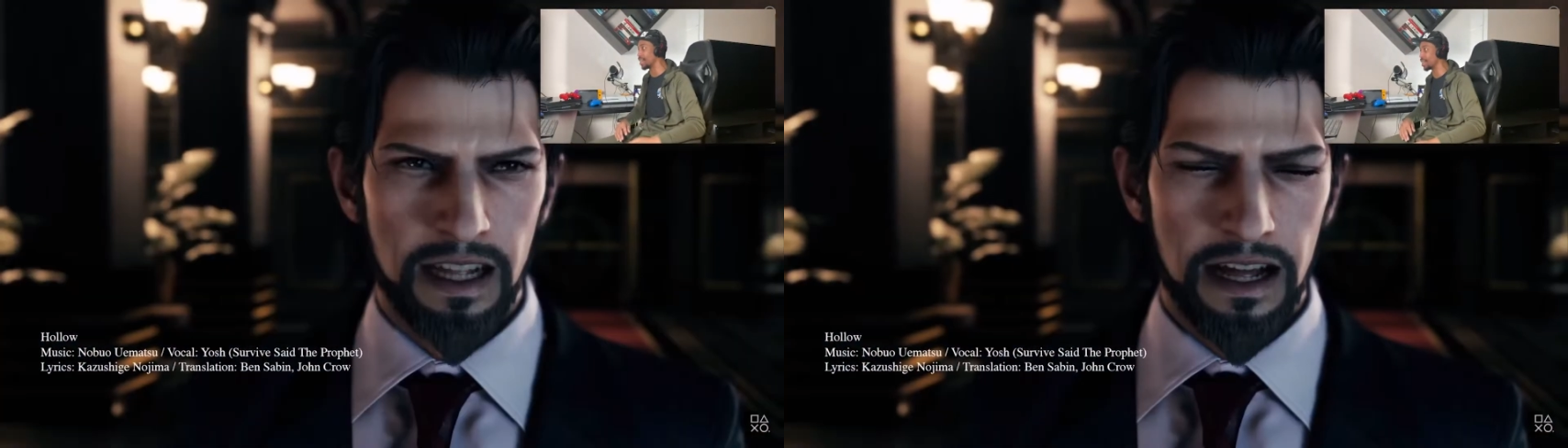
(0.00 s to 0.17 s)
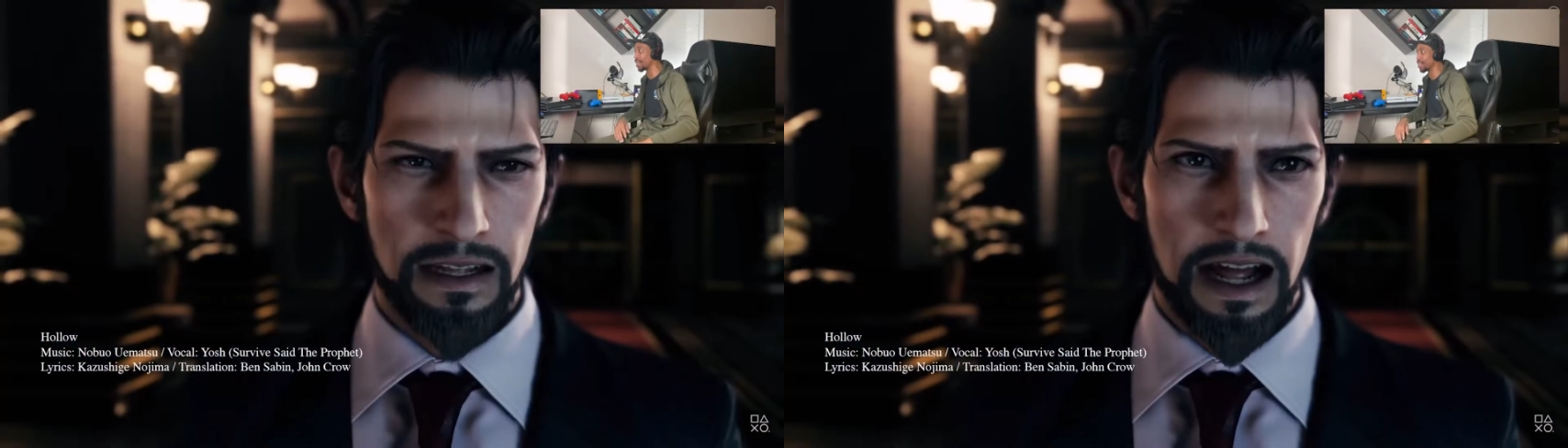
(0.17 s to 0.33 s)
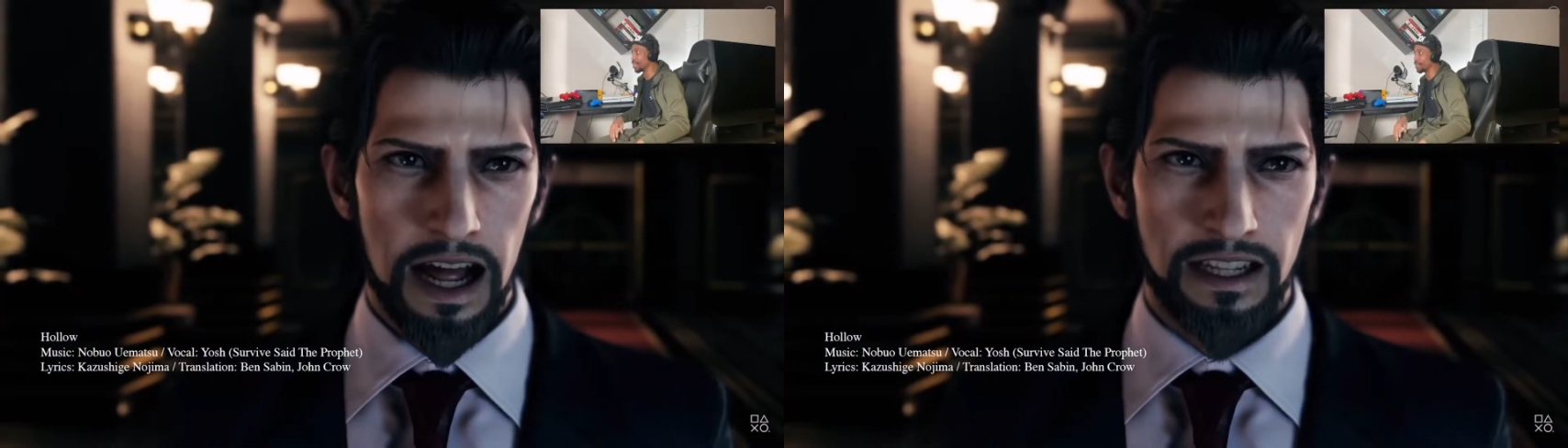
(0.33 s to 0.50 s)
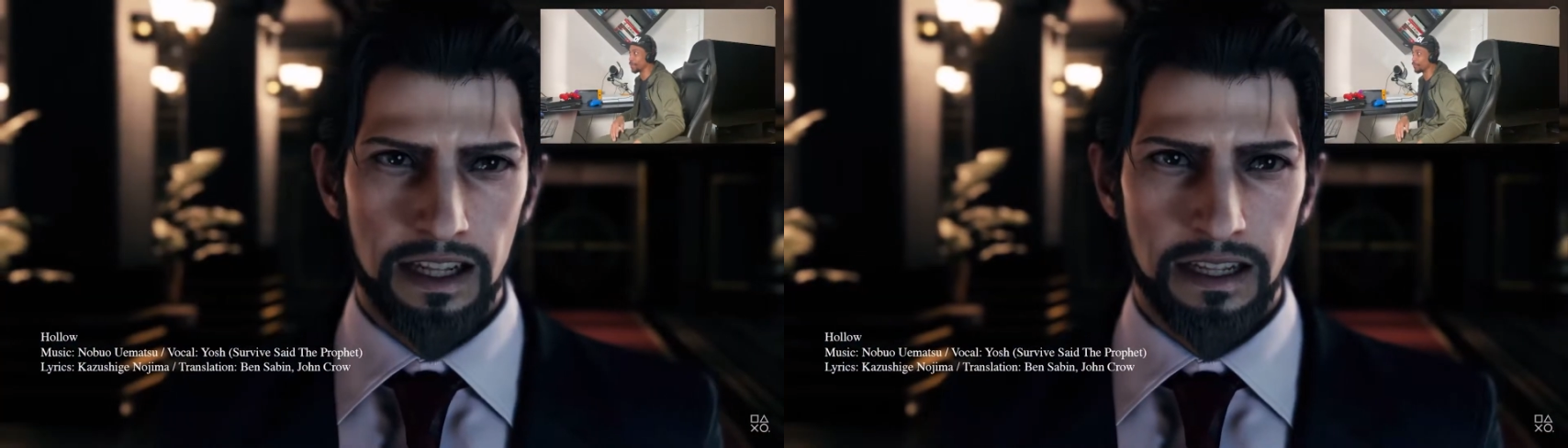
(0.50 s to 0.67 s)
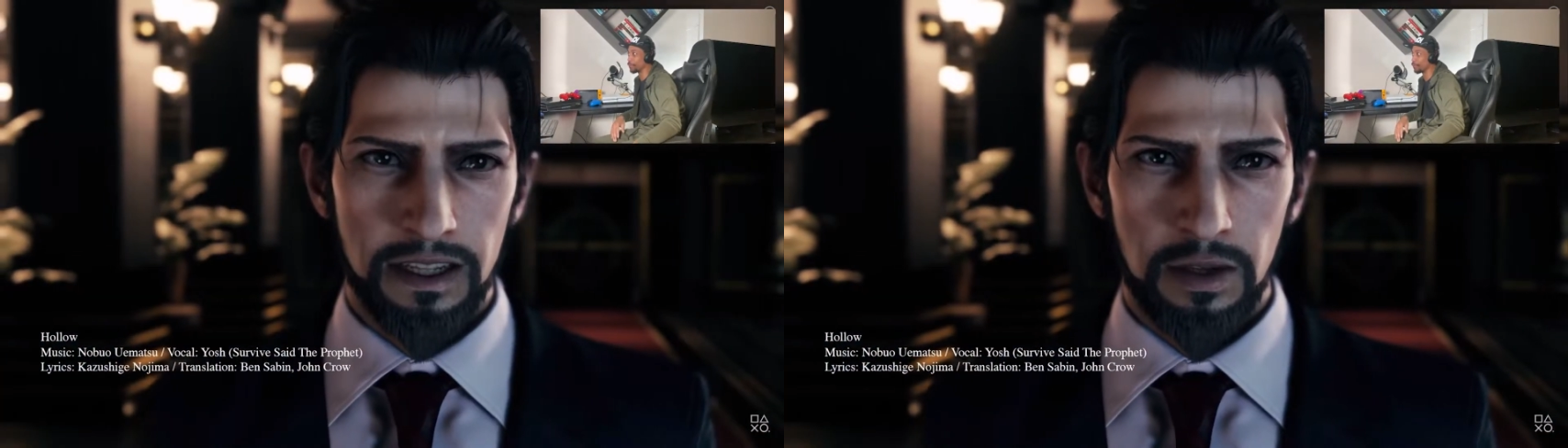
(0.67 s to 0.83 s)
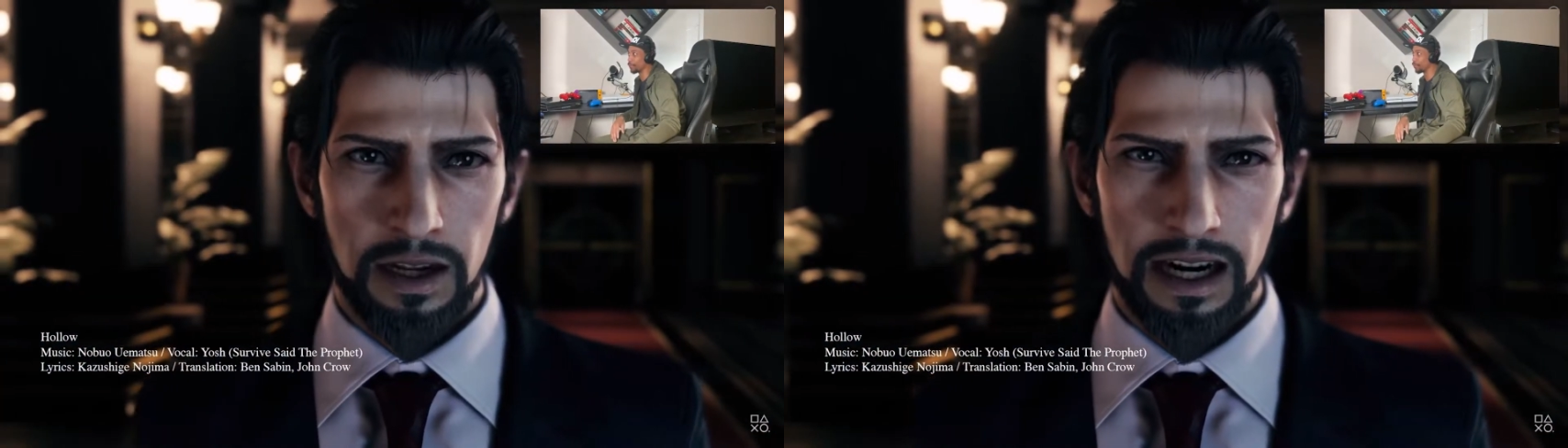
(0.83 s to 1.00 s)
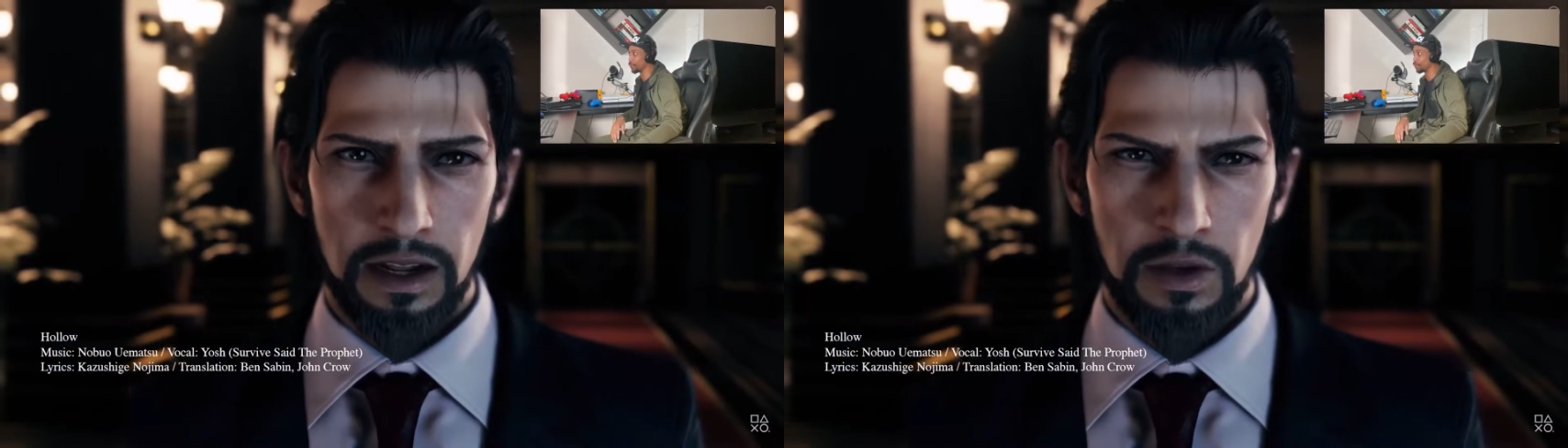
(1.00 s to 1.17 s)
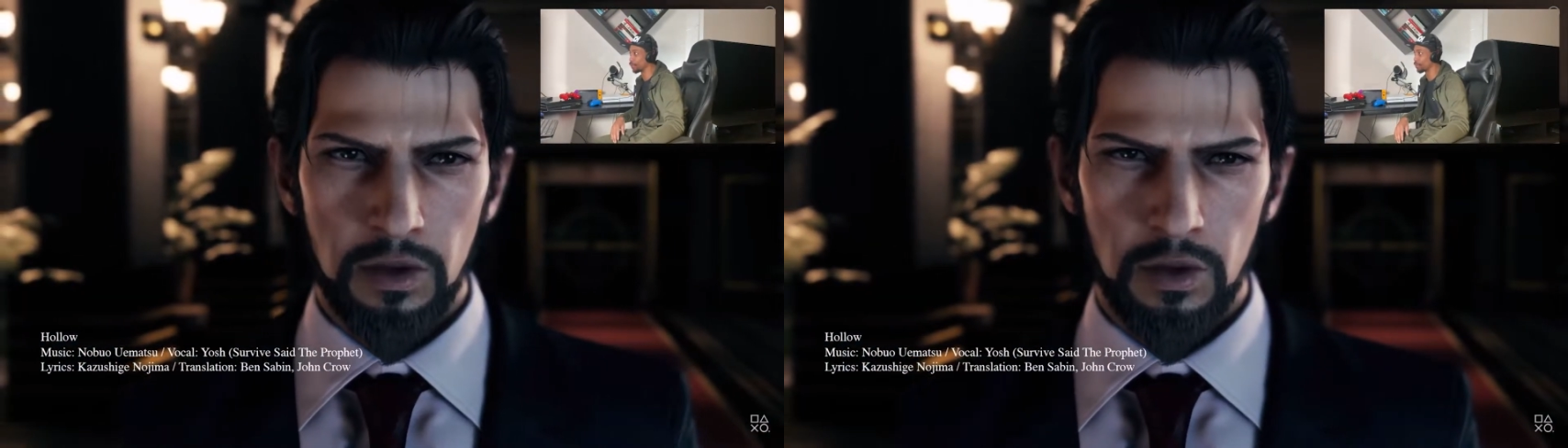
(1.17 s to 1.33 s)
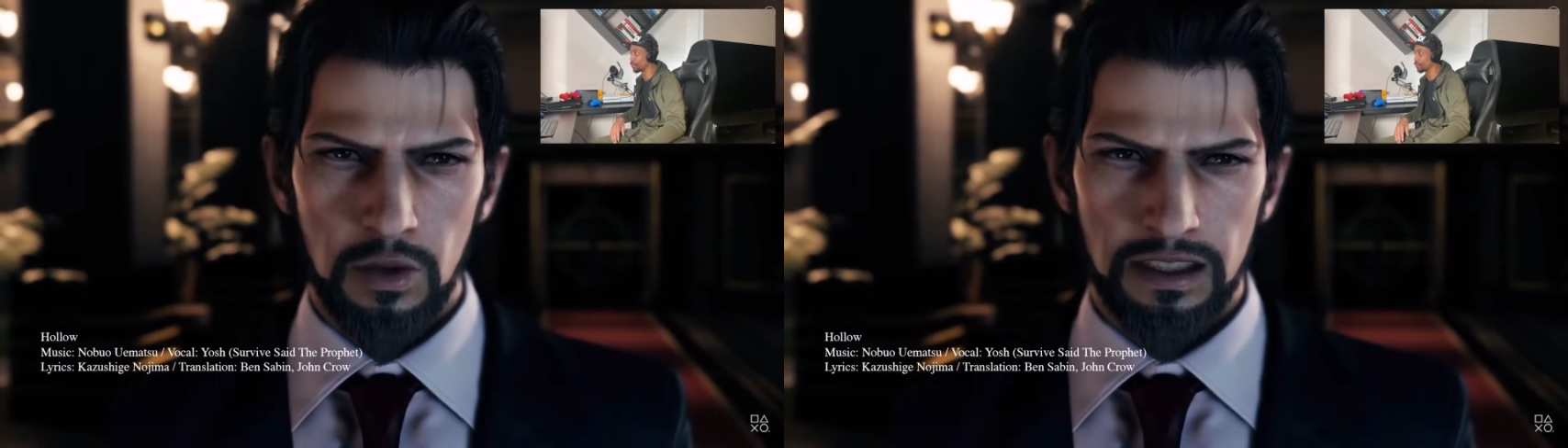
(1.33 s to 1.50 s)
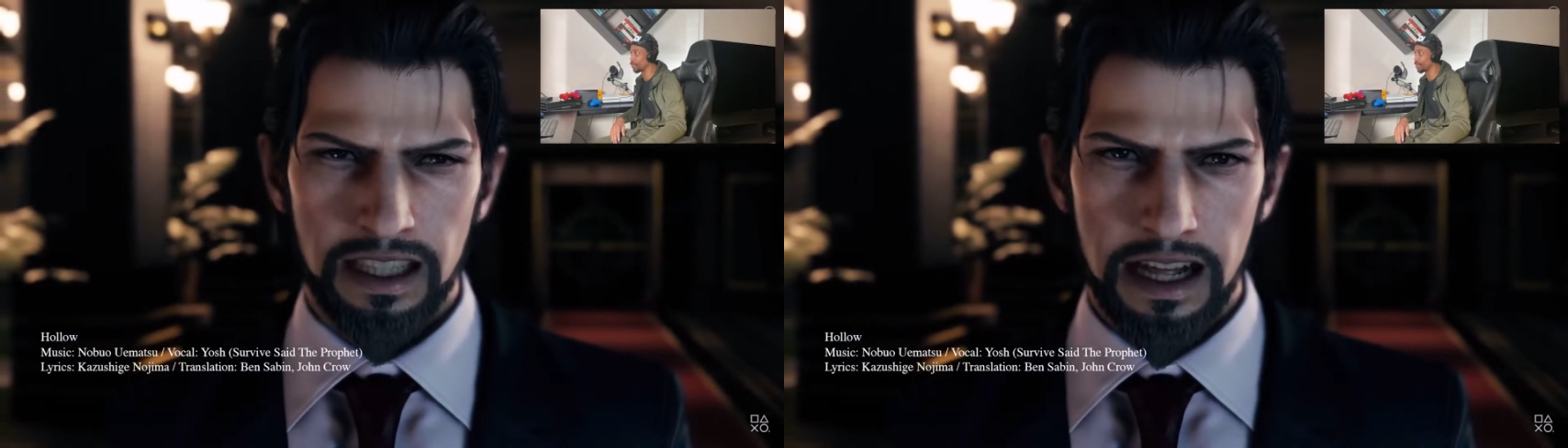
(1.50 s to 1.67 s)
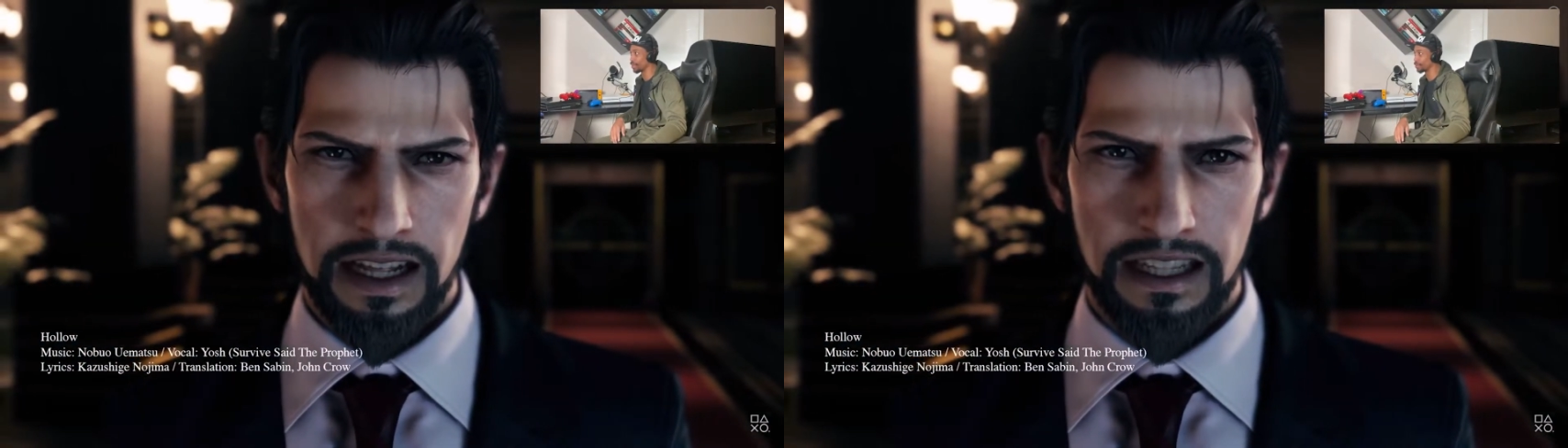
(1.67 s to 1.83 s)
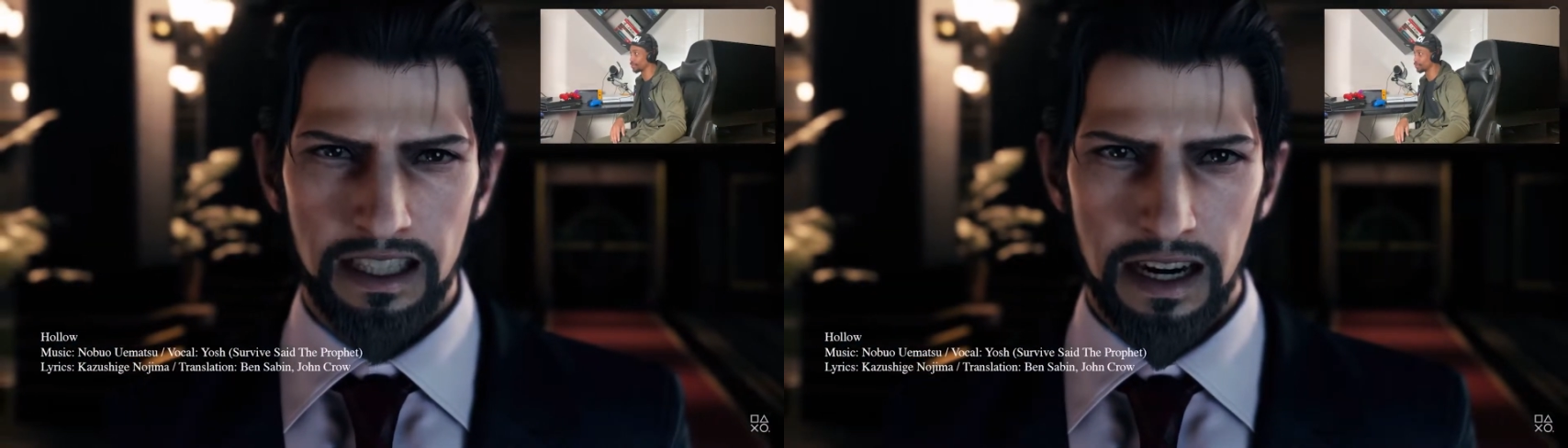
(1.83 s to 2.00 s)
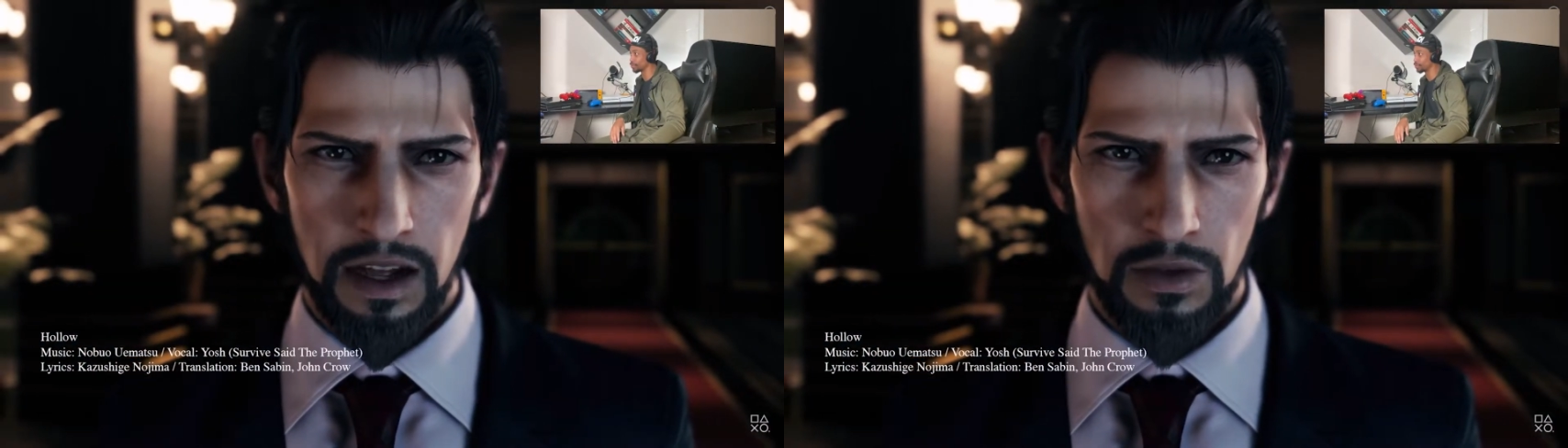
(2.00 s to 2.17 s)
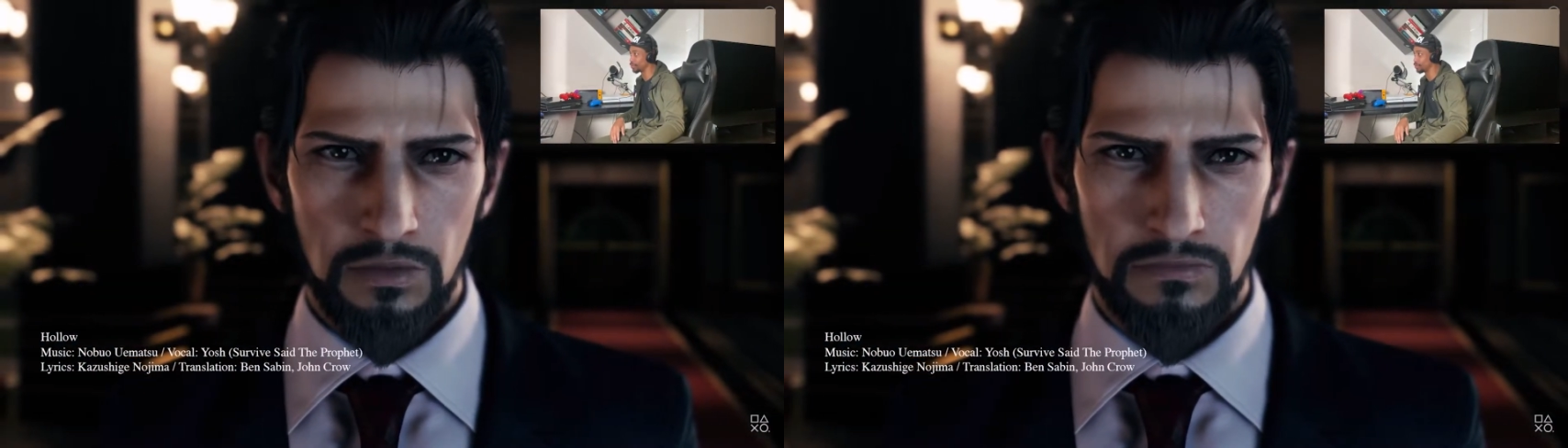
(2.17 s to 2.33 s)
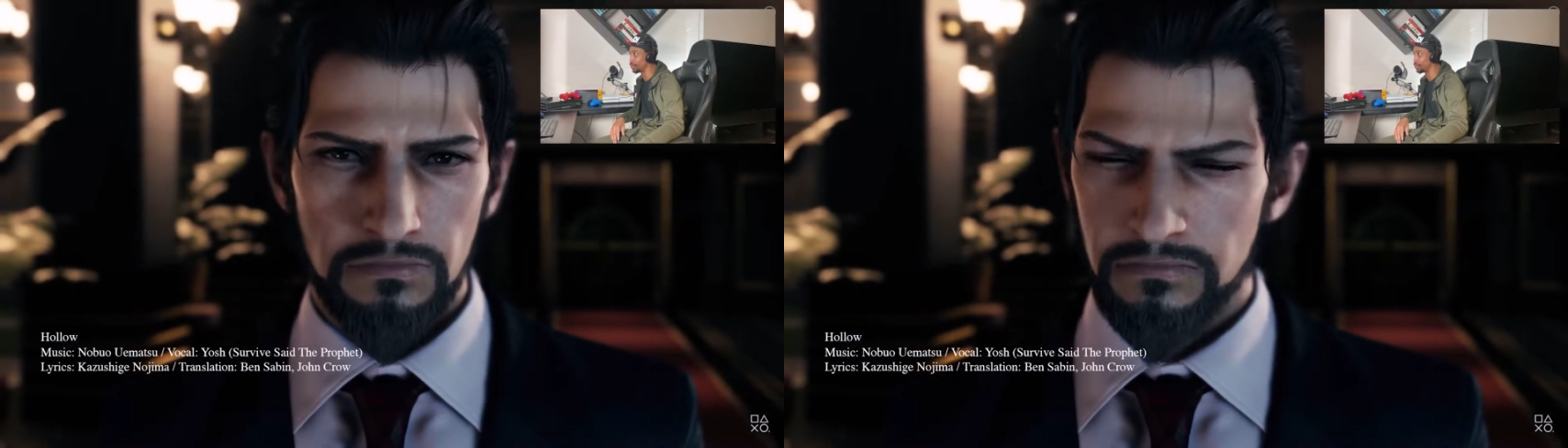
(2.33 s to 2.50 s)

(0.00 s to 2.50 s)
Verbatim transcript: I am asking you to reconsider.